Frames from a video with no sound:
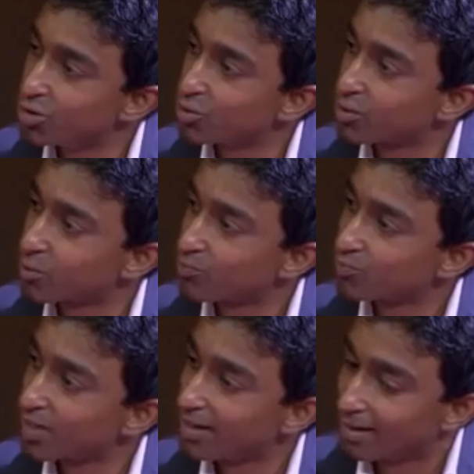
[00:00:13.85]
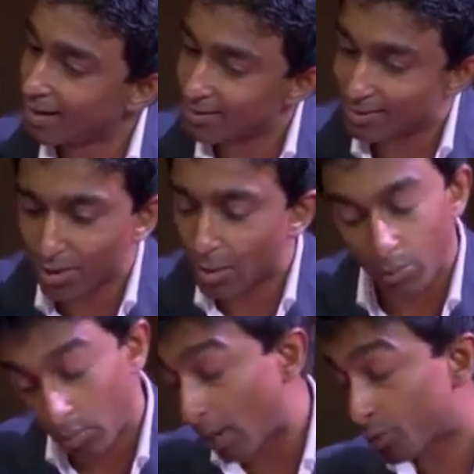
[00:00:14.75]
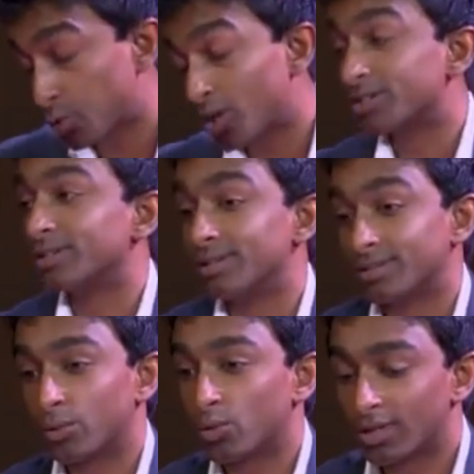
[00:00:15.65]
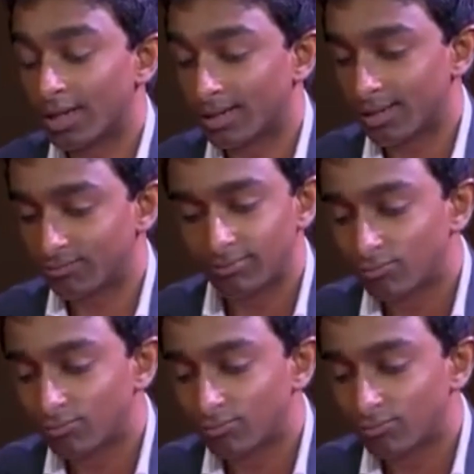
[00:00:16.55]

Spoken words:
that he thinks Newman was taken over by animus possession.